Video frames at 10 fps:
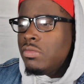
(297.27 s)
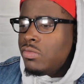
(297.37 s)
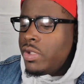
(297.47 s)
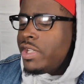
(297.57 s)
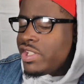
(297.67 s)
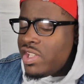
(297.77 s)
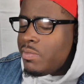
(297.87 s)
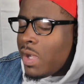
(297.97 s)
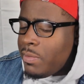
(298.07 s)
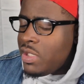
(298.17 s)
Run that shit
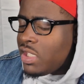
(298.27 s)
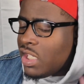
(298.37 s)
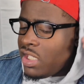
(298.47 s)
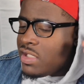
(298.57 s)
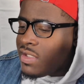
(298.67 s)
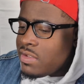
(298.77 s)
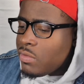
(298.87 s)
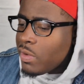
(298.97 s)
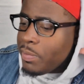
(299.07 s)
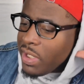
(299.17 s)
by me again.
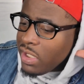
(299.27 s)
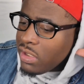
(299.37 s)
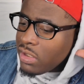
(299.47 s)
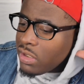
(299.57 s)
Repeat.